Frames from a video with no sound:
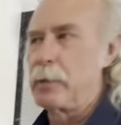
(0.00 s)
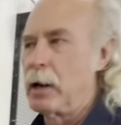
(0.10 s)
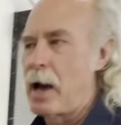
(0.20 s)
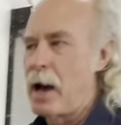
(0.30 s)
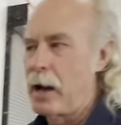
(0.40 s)
a
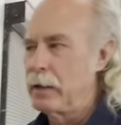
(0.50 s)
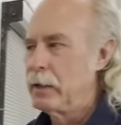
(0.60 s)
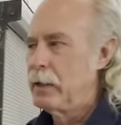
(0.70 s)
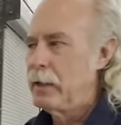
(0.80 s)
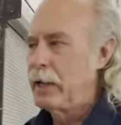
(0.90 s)
lot.
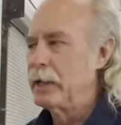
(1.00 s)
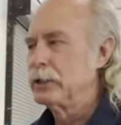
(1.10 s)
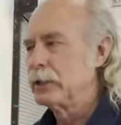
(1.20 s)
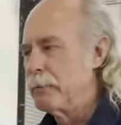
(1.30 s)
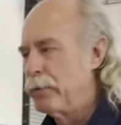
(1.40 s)
And at
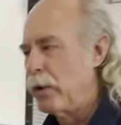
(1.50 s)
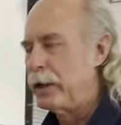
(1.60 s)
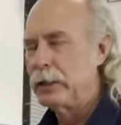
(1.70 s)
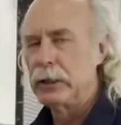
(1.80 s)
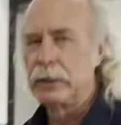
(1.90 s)
some
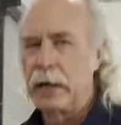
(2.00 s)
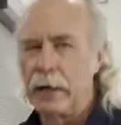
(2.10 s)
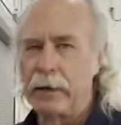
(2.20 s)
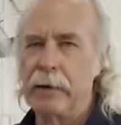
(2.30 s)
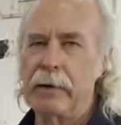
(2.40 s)
point, you just got
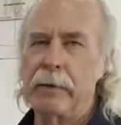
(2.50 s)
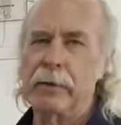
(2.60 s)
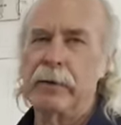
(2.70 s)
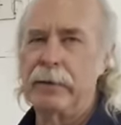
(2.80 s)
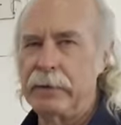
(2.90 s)
to go,
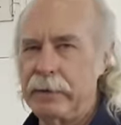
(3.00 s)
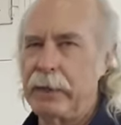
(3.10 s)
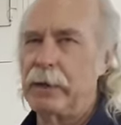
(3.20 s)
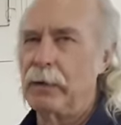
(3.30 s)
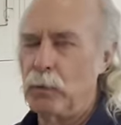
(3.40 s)
you
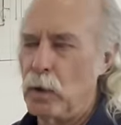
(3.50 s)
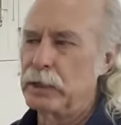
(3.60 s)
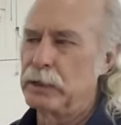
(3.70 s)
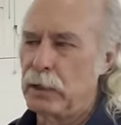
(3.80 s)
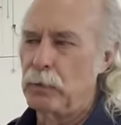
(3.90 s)
know,
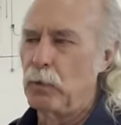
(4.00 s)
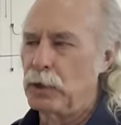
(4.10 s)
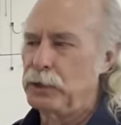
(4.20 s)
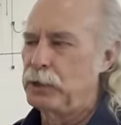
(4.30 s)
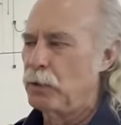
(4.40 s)
when's the
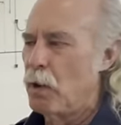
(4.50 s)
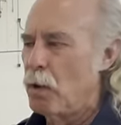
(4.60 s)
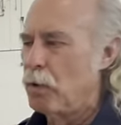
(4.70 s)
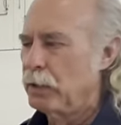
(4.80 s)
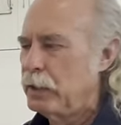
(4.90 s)
wood too
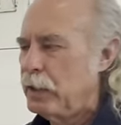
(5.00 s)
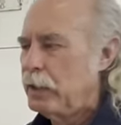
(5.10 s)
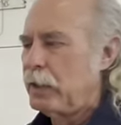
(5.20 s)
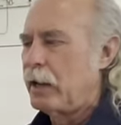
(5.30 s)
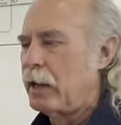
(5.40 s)
old?
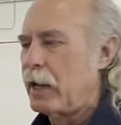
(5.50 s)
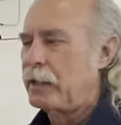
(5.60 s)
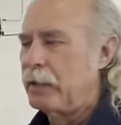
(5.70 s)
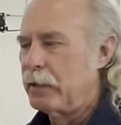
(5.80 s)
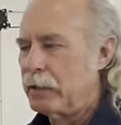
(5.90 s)
Not
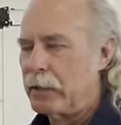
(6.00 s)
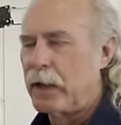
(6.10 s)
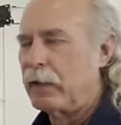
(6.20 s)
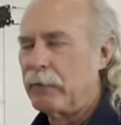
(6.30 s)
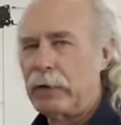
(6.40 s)
like, you know, yeah,
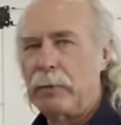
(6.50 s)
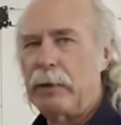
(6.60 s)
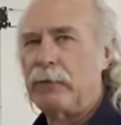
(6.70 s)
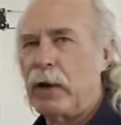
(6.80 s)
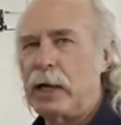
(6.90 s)
I love to
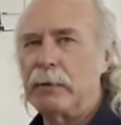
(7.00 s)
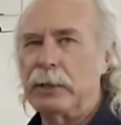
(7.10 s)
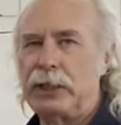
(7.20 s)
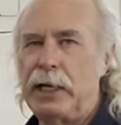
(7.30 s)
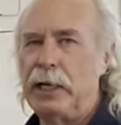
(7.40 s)
be flying a
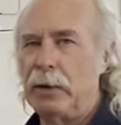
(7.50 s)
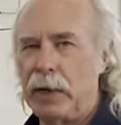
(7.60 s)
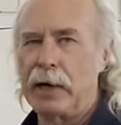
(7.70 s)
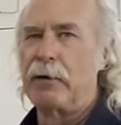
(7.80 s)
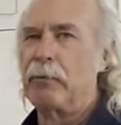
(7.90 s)
Mosquito
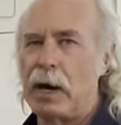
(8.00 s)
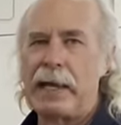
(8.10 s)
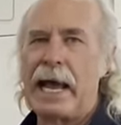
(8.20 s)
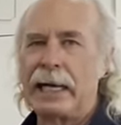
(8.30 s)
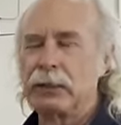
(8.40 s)
again.
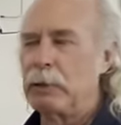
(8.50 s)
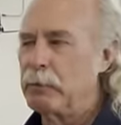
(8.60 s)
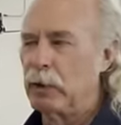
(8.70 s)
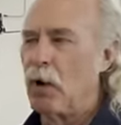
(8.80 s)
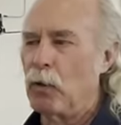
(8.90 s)
Everybody asks me,
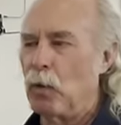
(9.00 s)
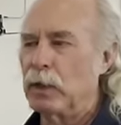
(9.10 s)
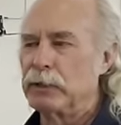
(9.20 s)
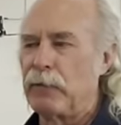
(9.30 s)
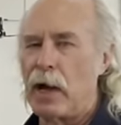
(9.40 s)
but all the
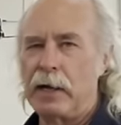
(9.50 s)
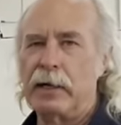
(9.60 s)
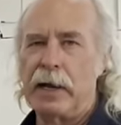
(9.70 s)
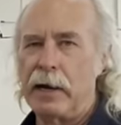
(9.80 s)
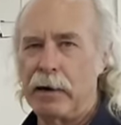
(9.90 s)
ones flying
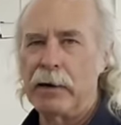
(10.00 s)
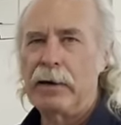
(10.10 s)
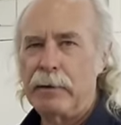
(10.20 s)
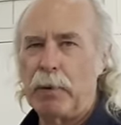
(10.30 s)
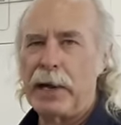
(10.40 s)
today are
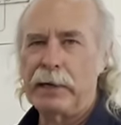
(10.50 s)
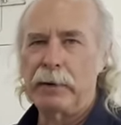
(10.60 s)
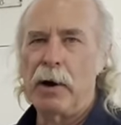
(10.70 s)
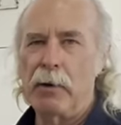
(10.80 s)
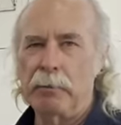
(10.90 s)
brand new
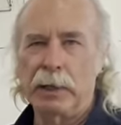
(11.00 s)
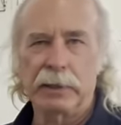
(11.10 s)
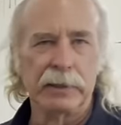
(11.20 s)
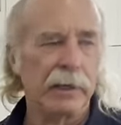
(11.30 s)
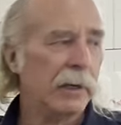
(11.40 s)
home
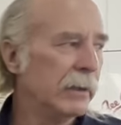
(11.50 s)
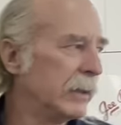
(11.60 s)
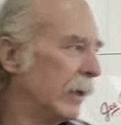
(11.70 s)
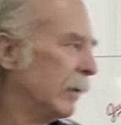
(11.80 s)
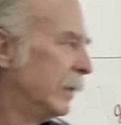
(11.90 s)
builds. You know? True.
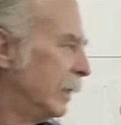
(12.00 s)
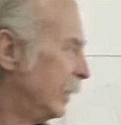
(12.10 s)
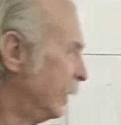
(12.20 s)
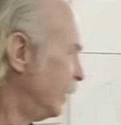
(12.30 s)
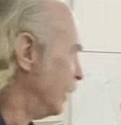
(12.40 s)

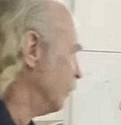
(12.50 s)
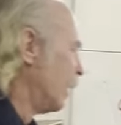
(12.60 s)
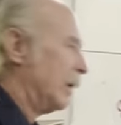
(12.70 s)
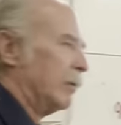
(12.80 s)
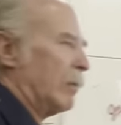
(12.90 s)
So,
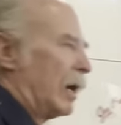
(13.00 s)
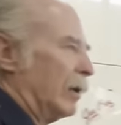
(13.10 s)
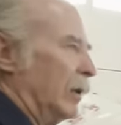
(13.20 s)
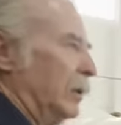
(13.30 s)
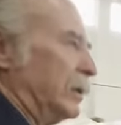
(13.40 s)
my, my
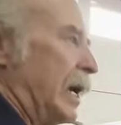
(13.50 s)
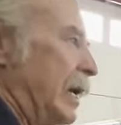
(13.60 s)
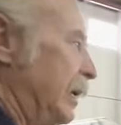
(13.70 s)
glue is 80